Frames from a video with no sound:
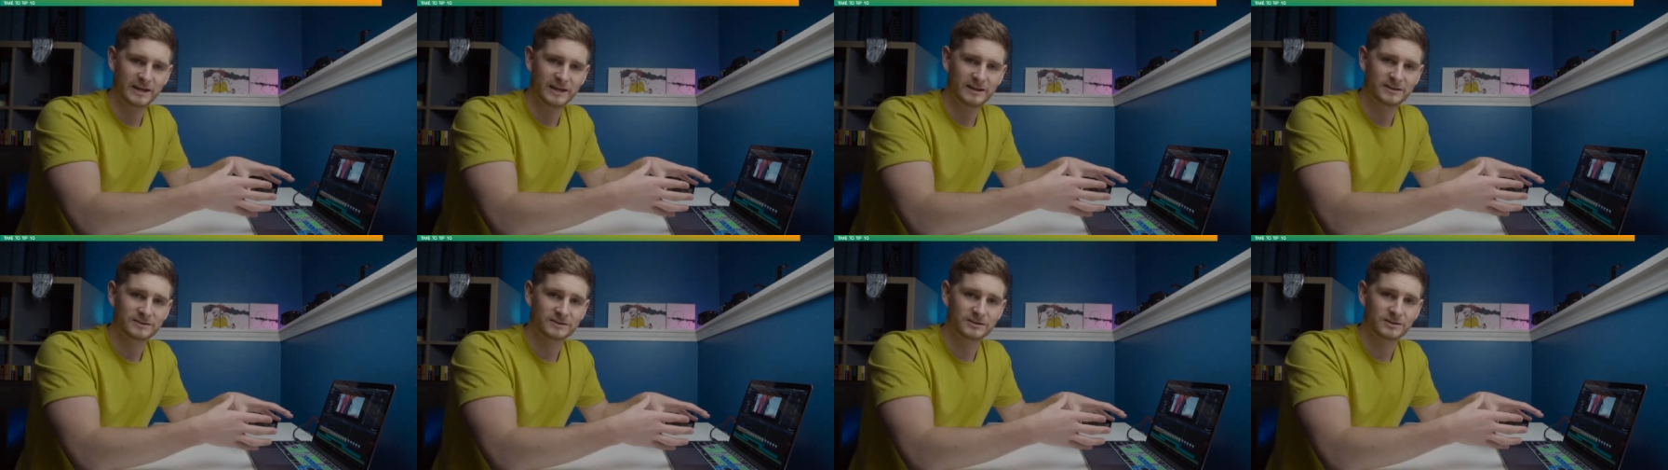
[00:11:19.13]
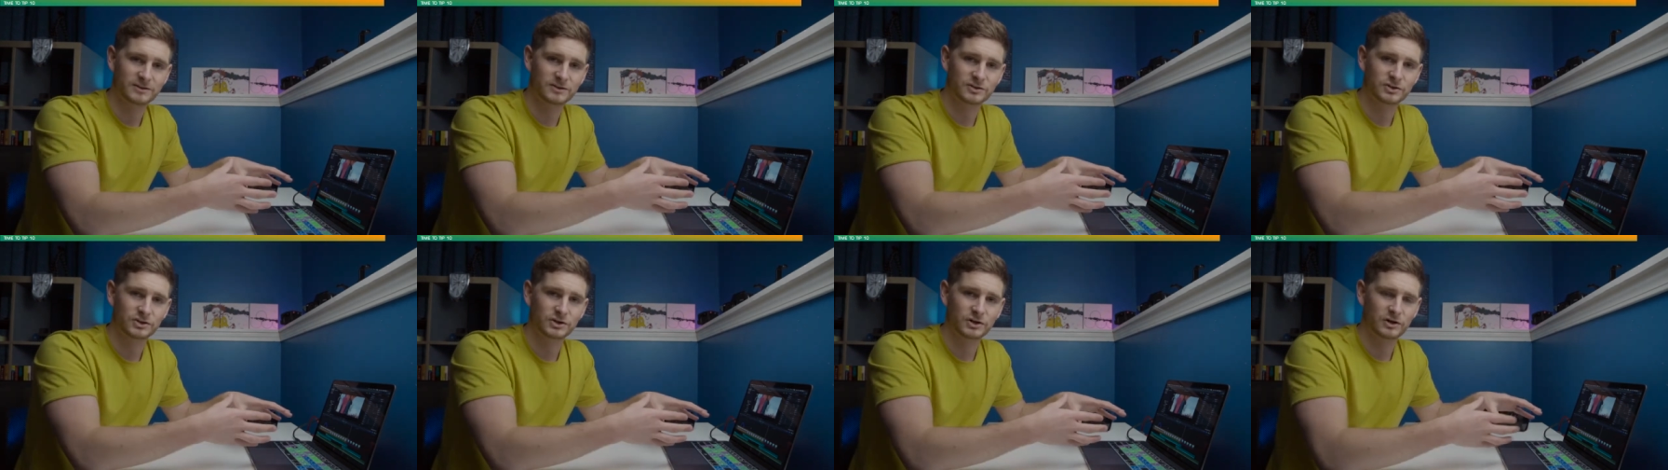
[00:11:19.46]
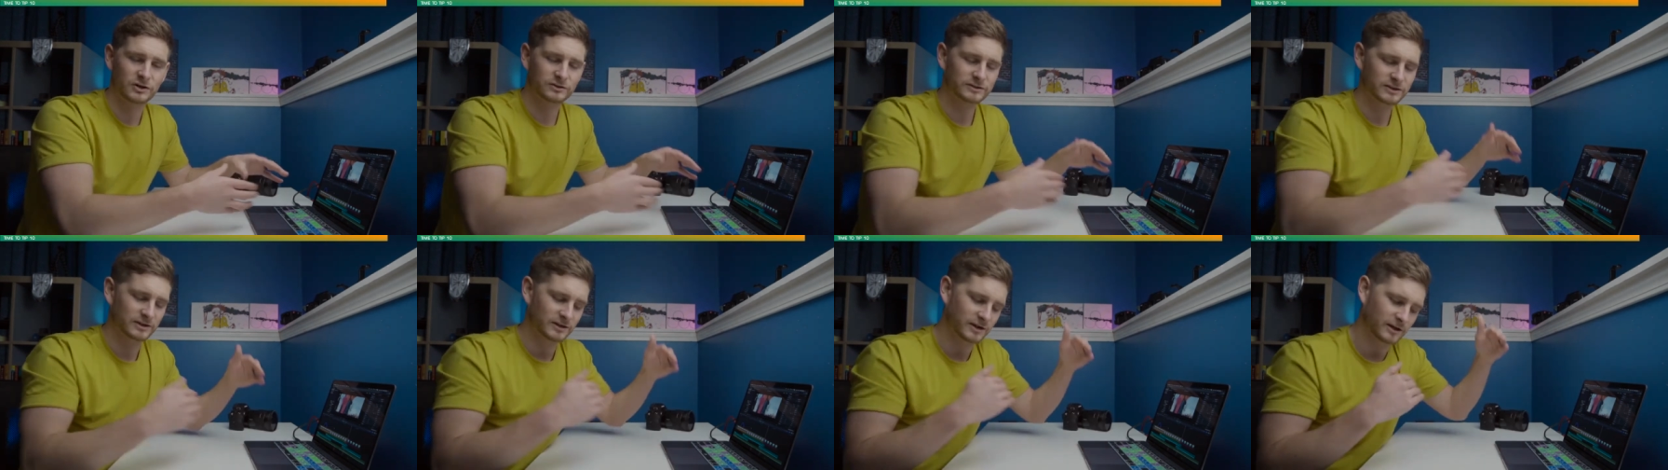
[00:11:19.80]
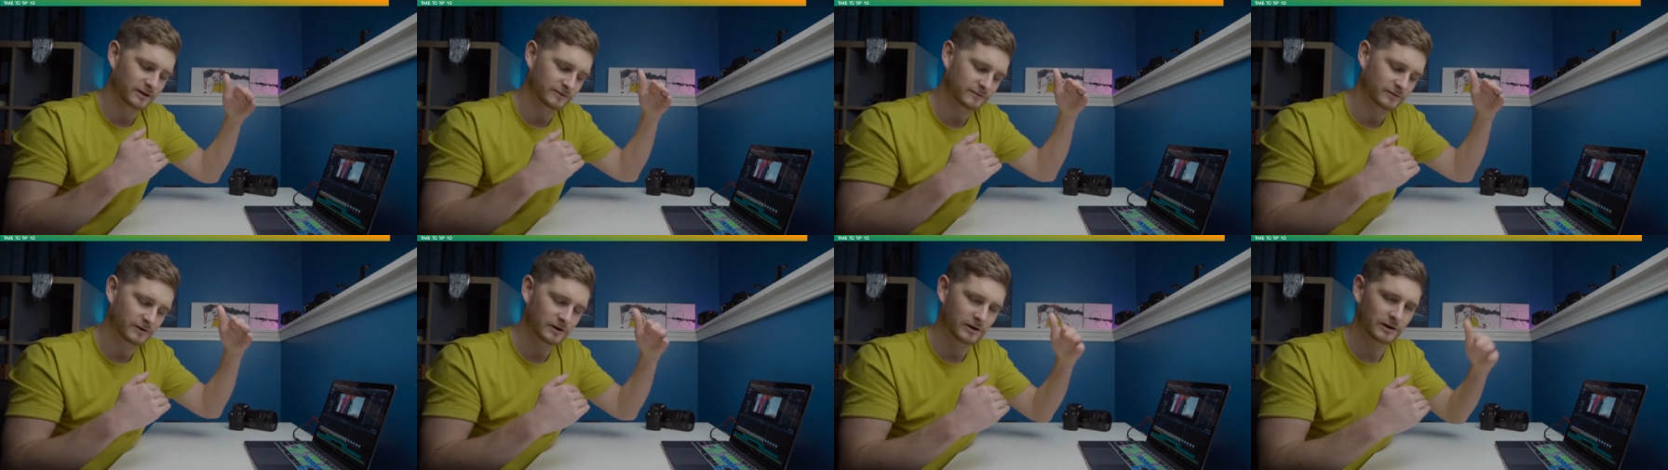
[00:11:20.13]
into the shot and
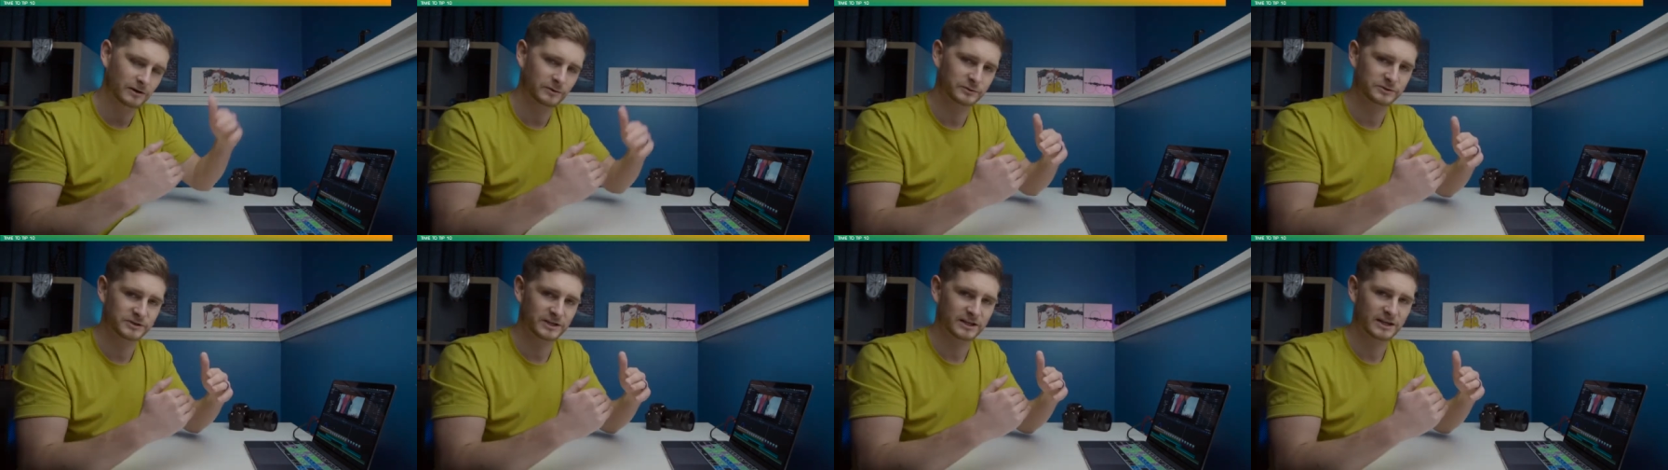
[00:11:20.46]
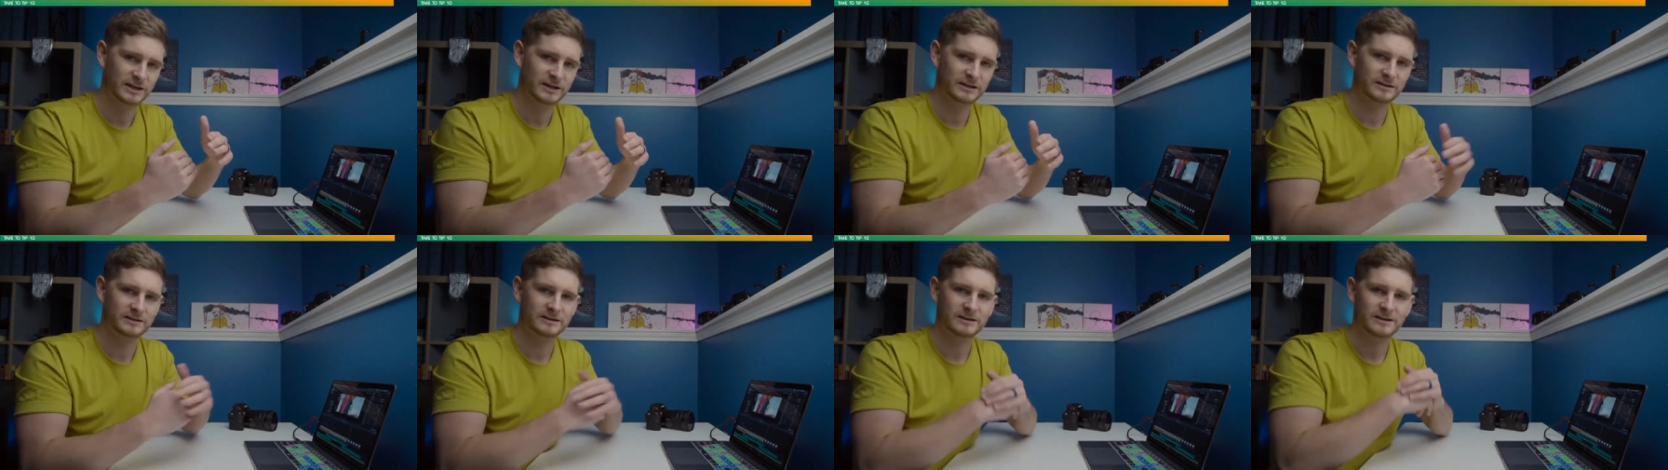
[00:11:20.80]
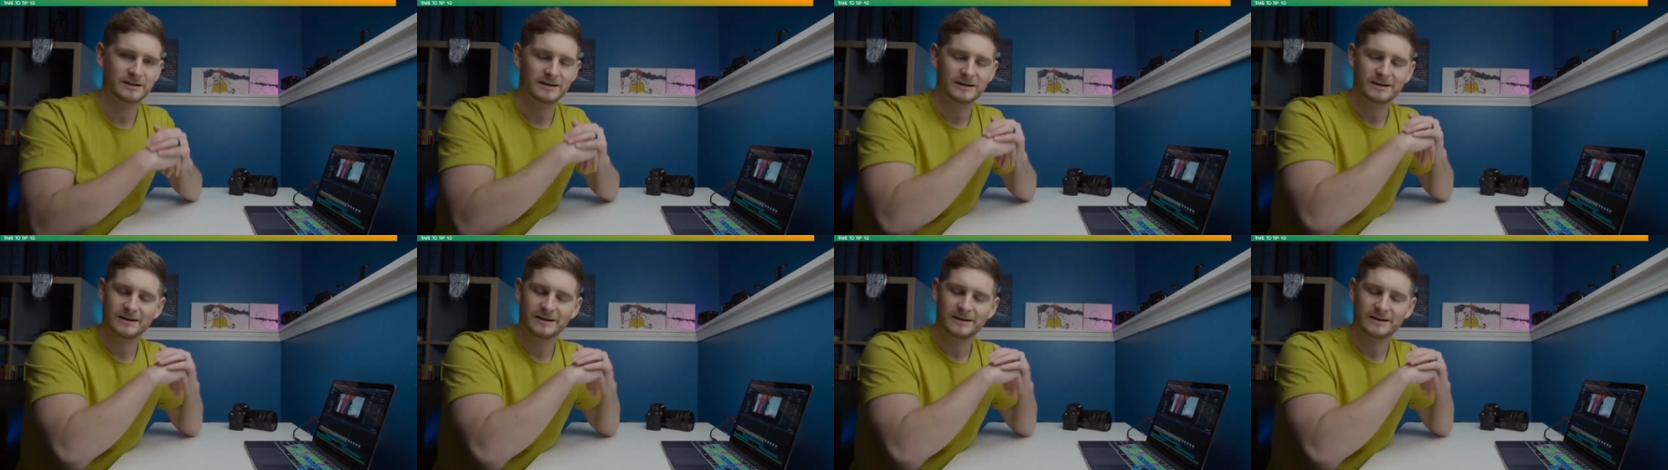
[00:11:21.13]
kind of closing in.